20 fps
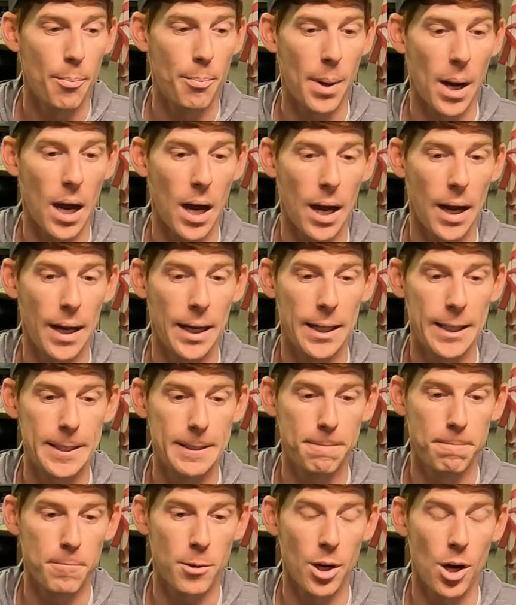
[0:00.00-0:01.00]

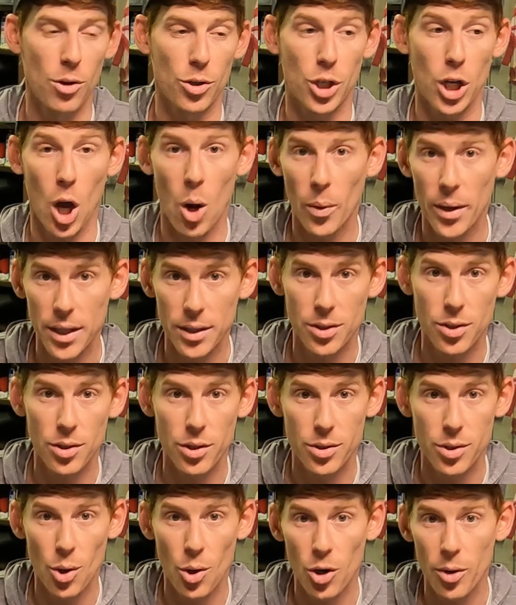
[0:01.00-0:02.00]
But, you know, going into
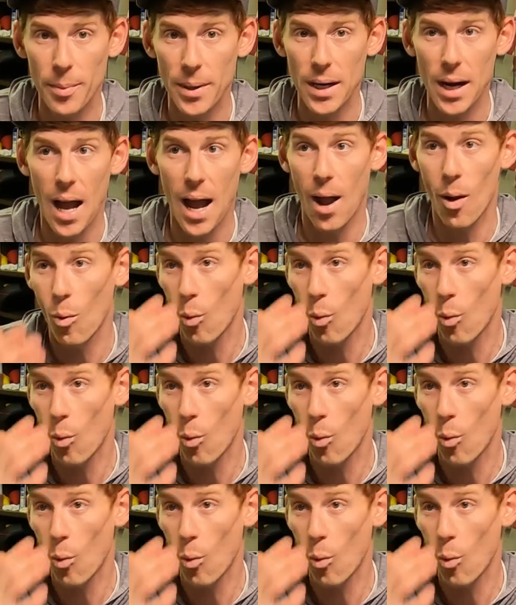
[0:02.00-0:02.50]
the tournament, I